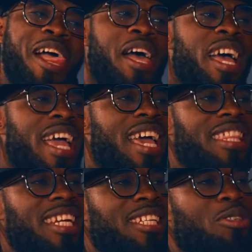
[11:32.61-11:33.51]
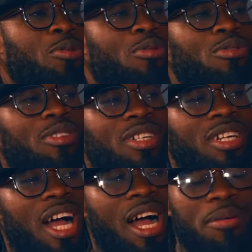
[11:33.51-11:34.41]
Oh. And then I told
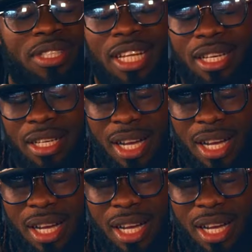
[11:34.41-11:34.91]
I was like,